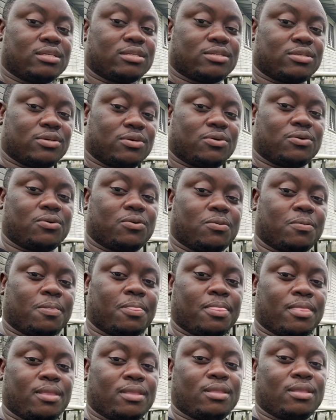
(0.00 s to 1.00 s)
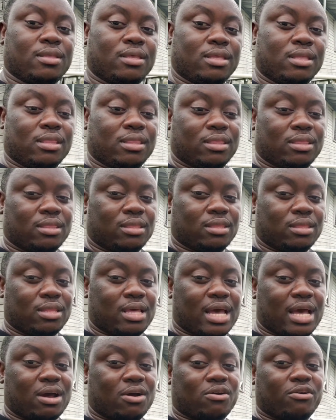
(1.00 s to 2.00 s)
So
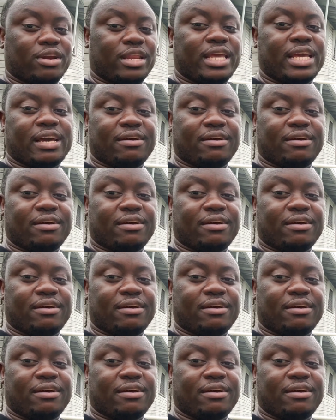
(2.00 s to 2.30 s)
I already